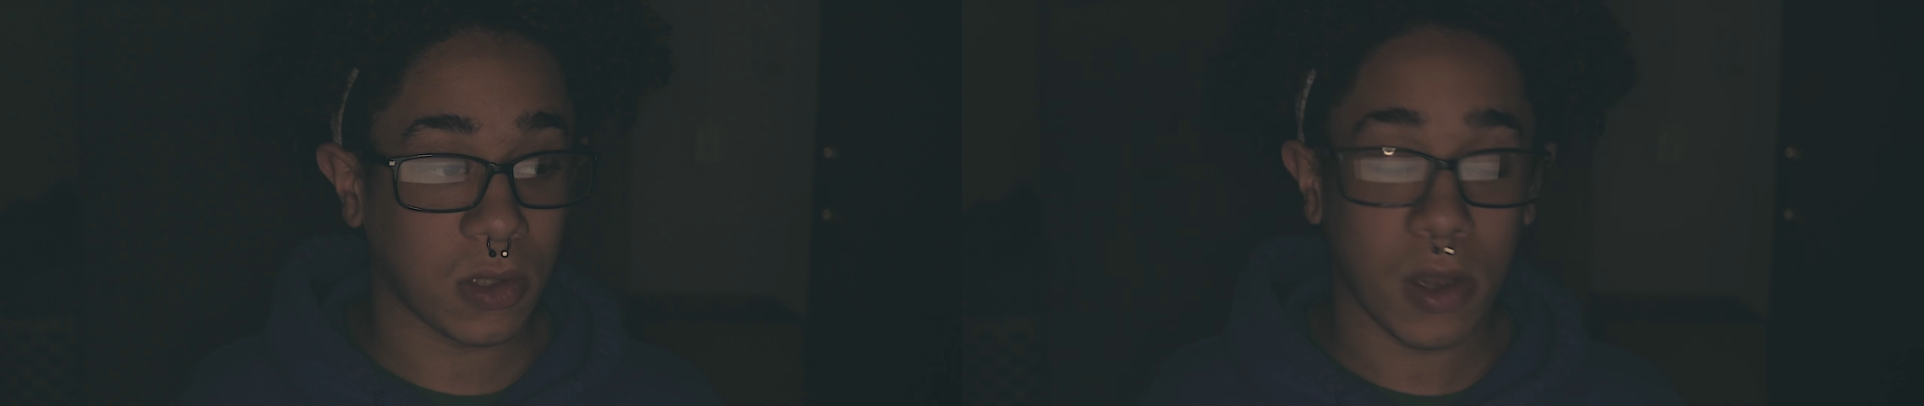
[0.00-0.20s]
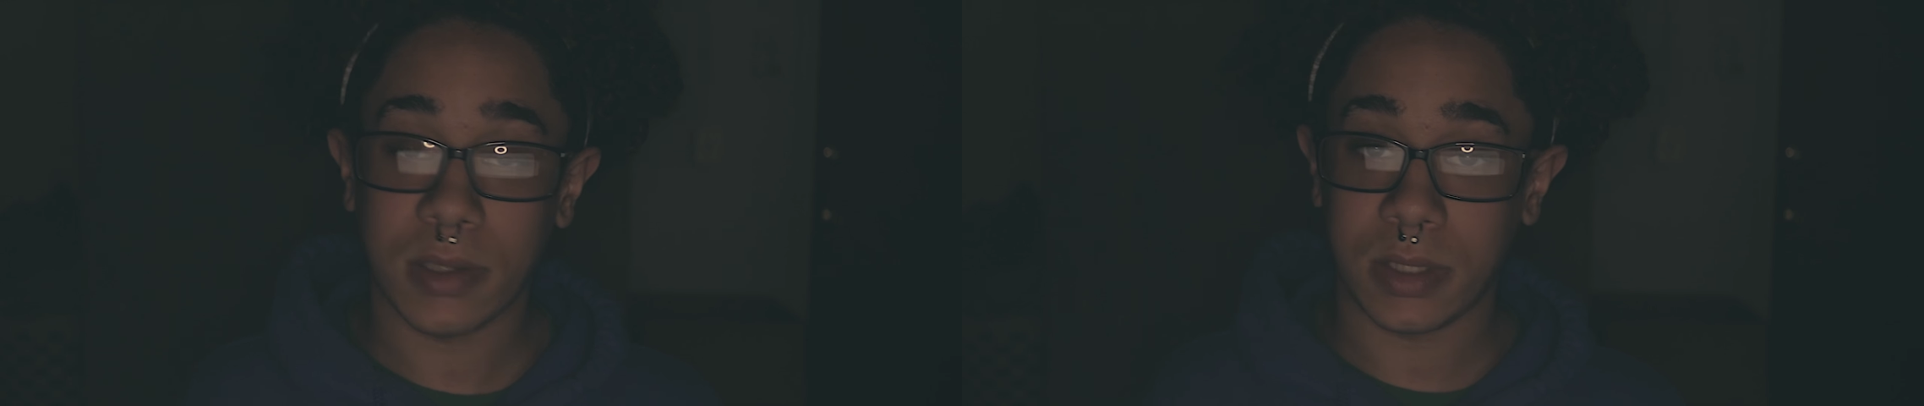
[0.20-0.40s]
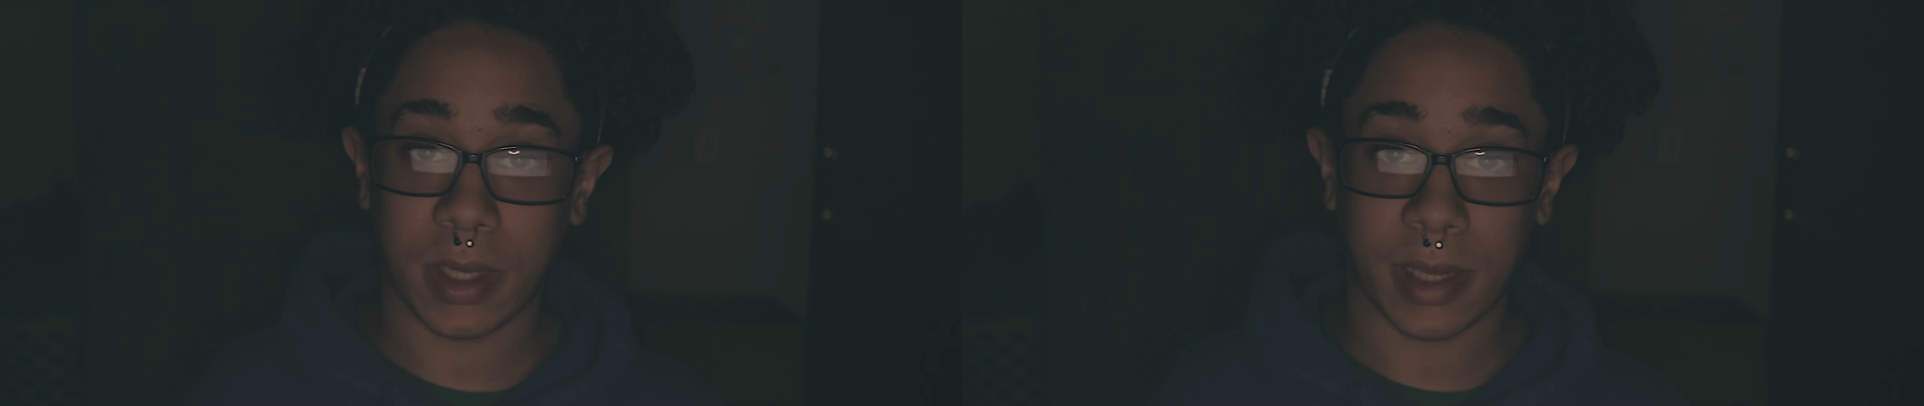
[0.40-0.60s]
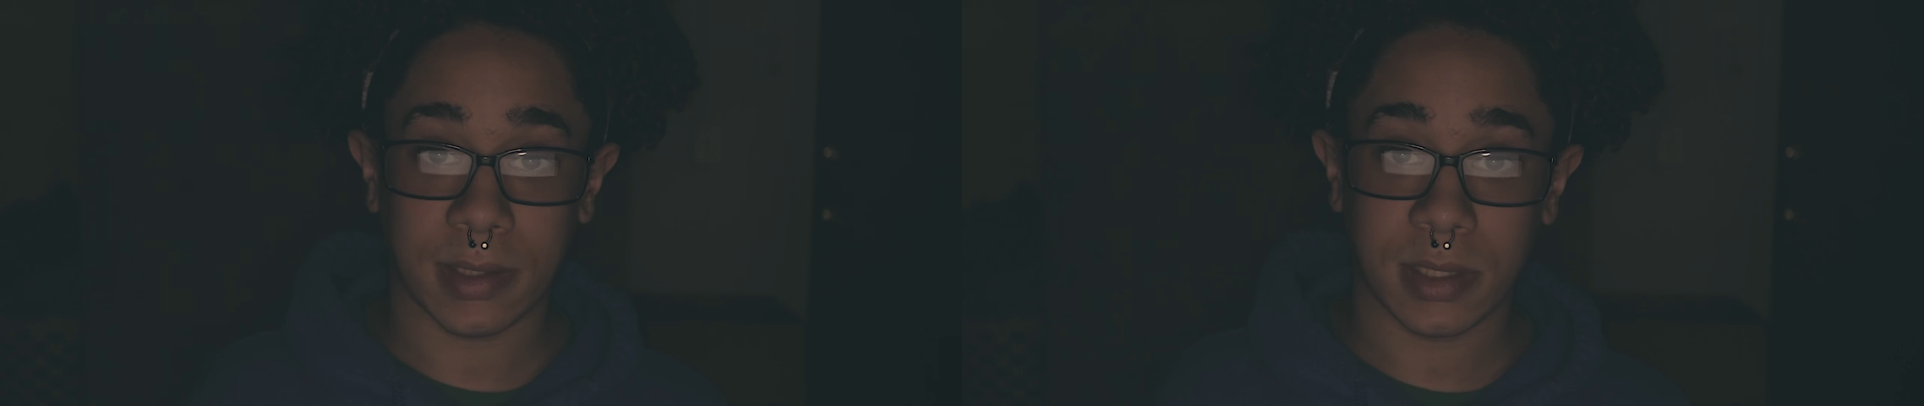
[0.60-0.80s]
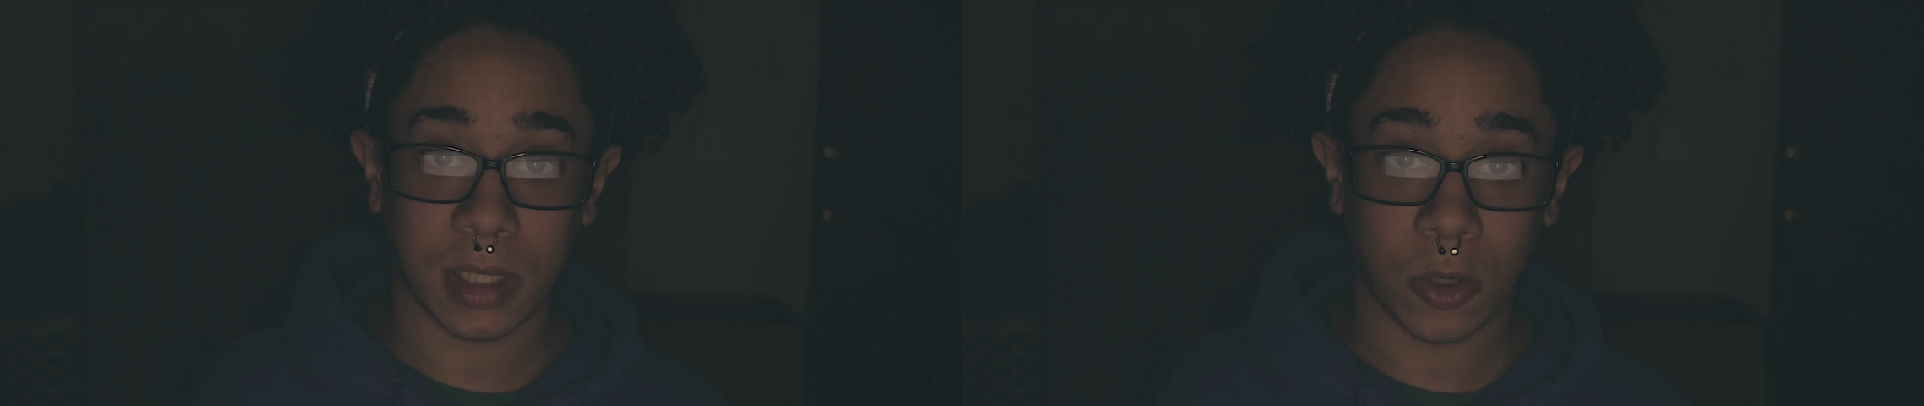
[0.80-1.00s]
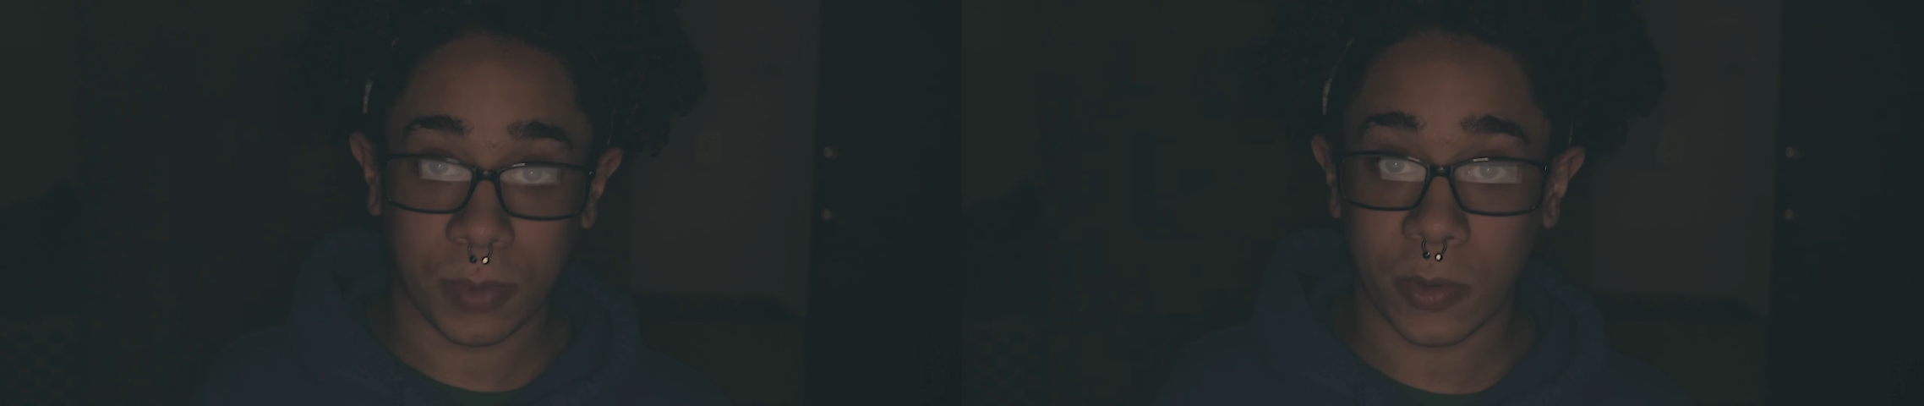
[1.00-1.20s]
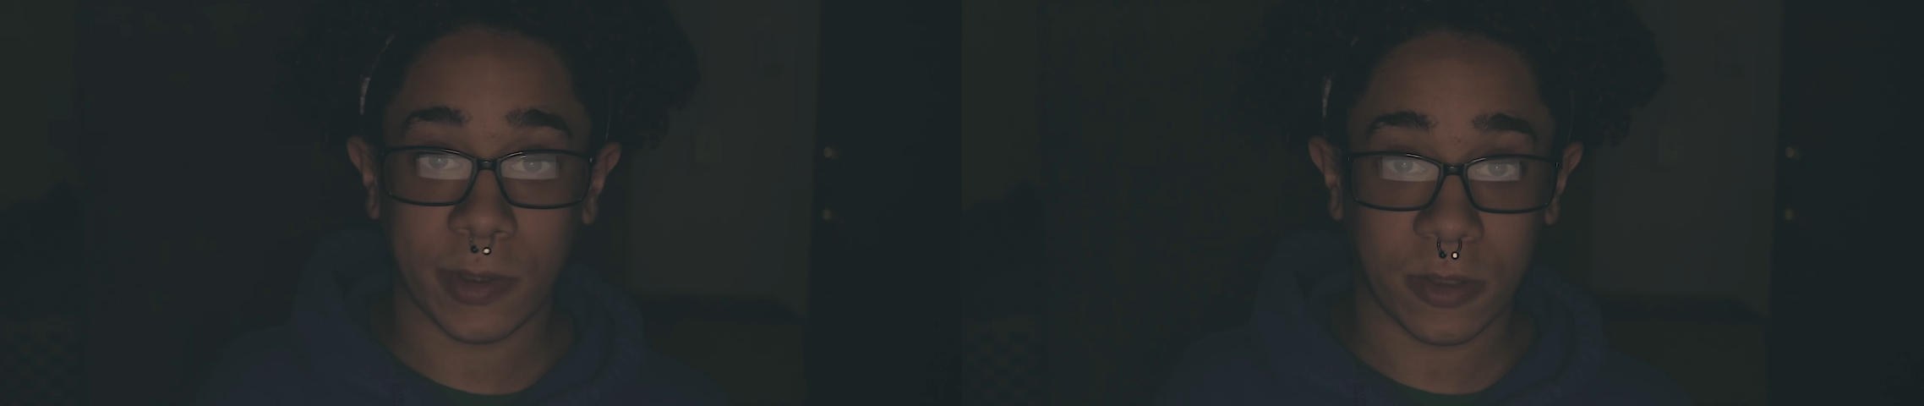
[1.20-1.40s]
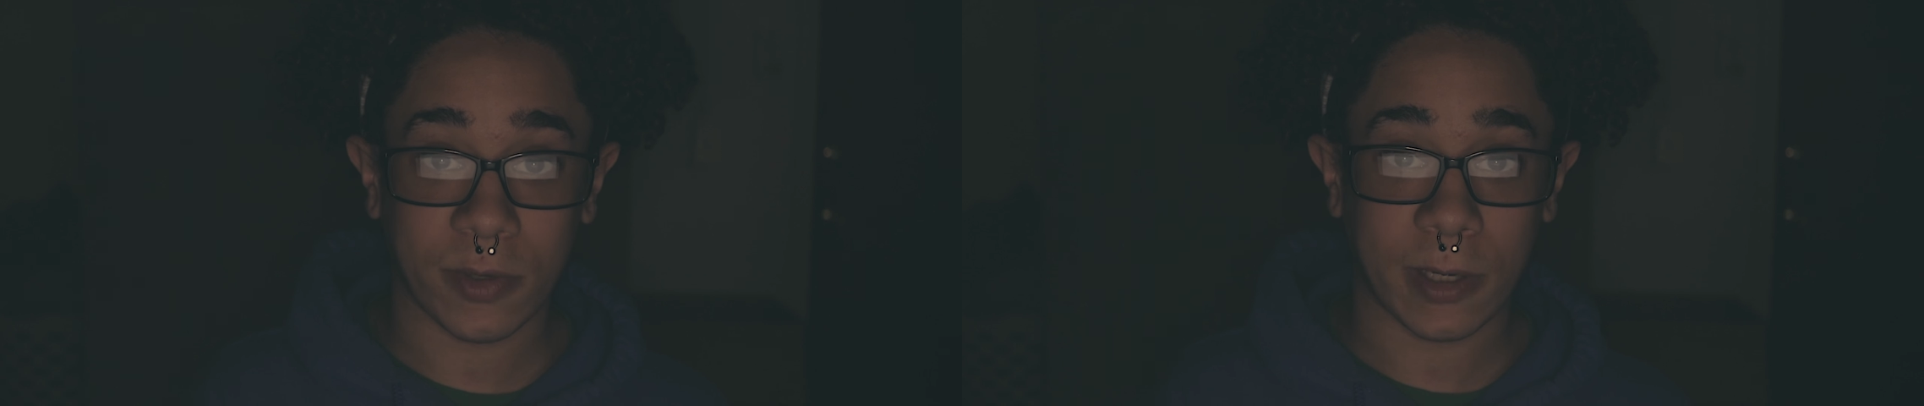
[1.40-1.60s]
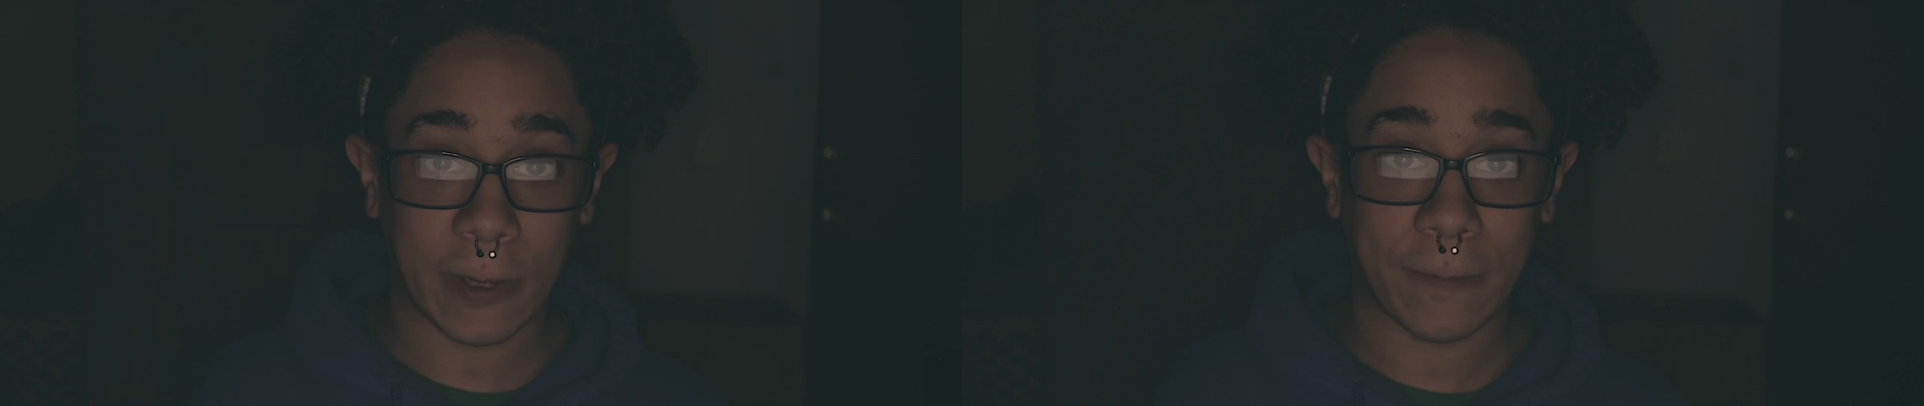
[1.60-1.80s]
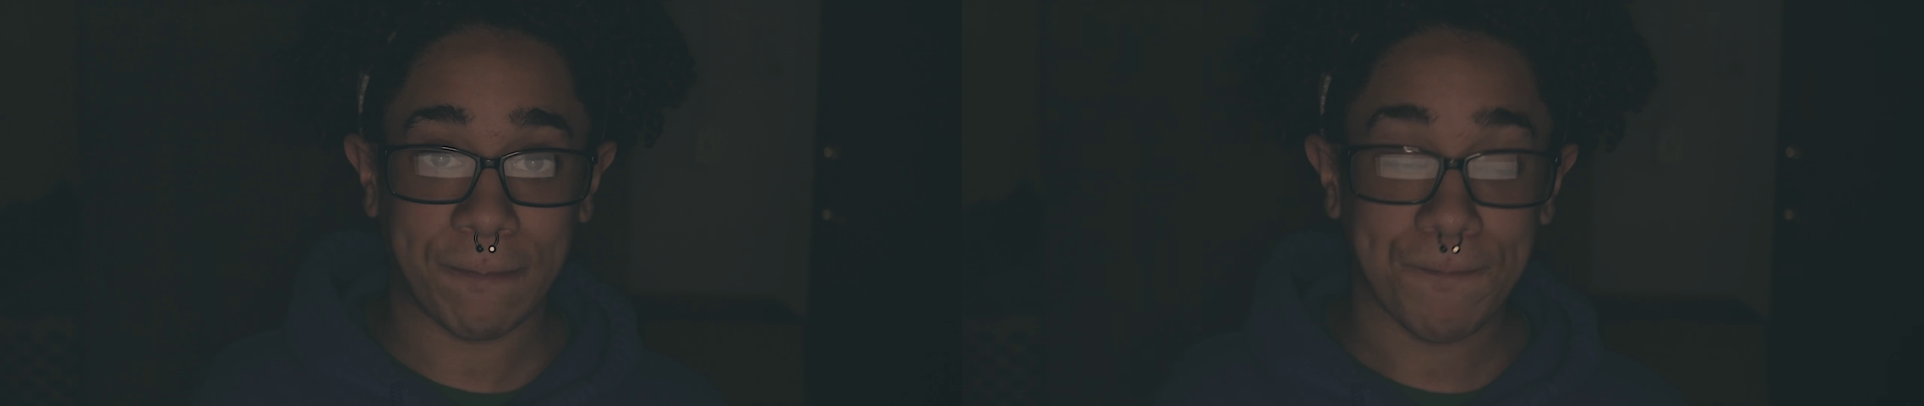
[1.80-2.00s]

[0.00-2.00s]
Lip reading: long as you can until I upload another video.